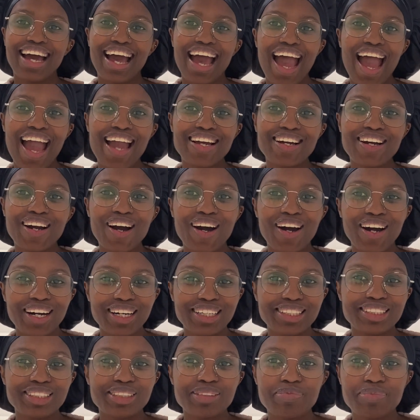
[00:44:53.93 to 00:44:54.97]
I
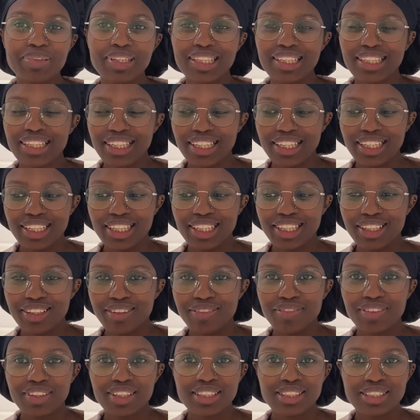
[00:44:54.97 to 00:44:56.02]
can't
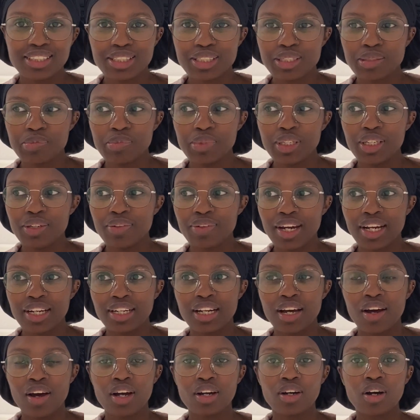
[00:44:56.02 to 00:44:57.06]
believe this is me right
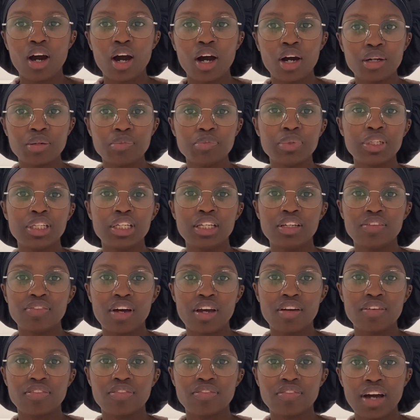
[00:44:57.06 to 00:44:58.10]
now. I can't believe
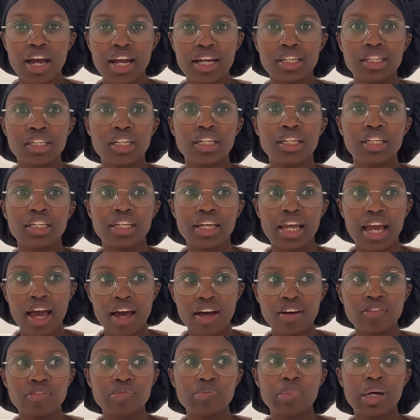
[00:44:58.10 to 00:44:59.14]
I finally
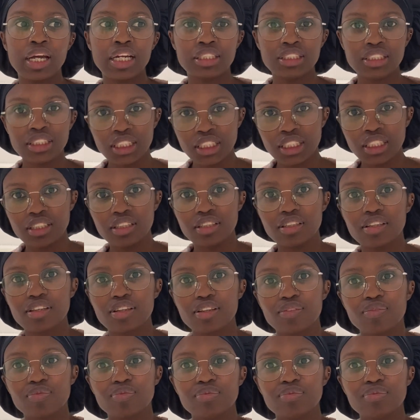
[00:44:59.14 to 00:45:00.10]
have my teeth.